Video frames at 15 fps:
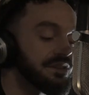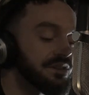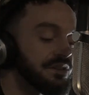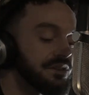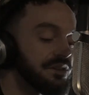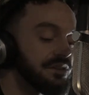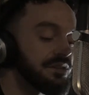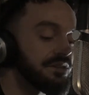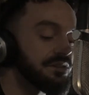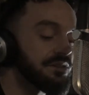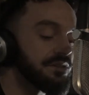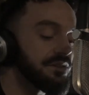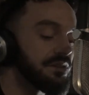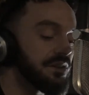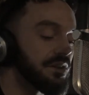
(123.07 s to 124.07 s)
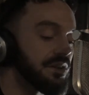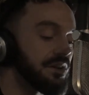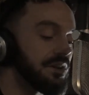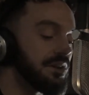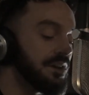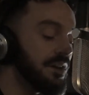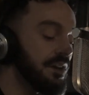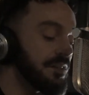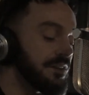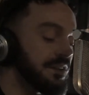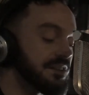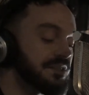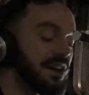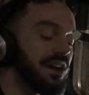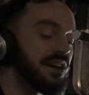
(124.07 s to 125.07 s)
linger.
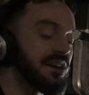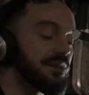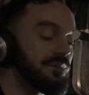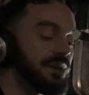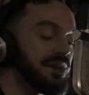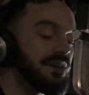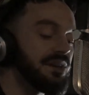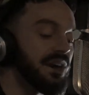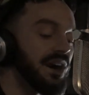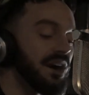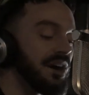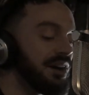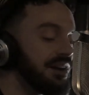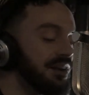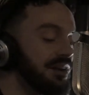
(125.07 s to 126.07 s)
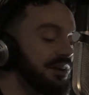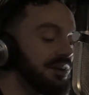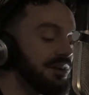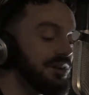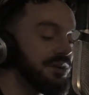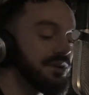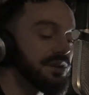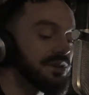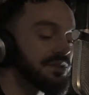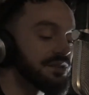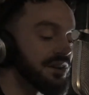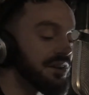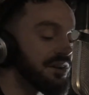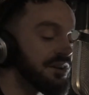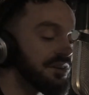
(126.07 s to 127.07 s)
They'll take me out
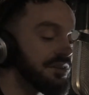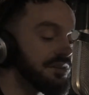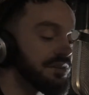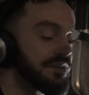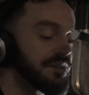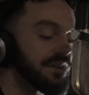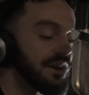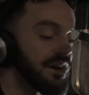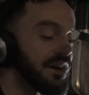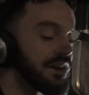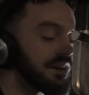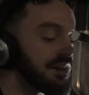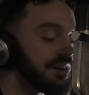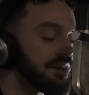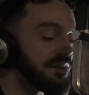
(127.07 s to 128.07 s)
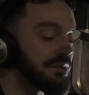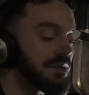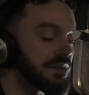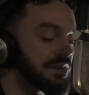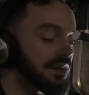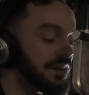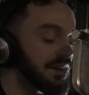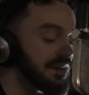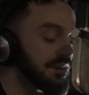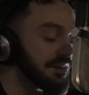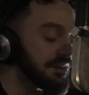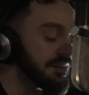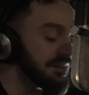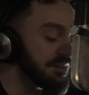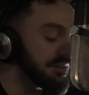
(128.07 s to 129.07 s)
at dawn and I will
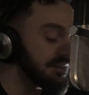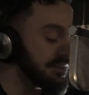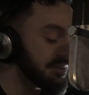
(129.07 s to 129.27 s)
die.